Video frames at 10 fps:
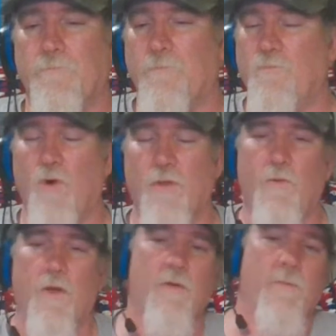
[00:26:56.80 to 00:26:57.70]
more
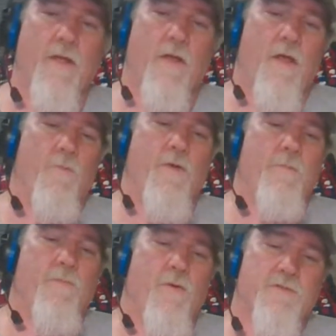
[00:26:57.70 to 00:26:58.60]
than welcome. I'll
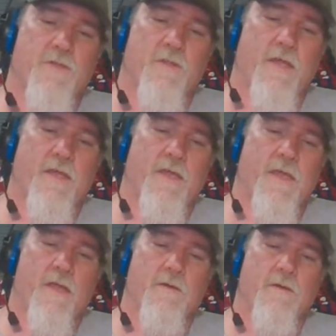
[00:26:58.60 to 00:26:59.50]
repost the link
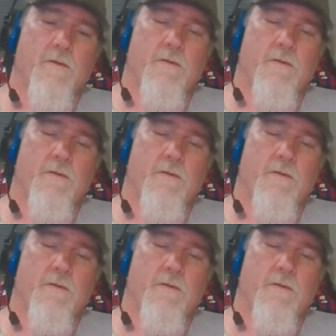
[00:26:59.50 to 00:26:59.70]
again.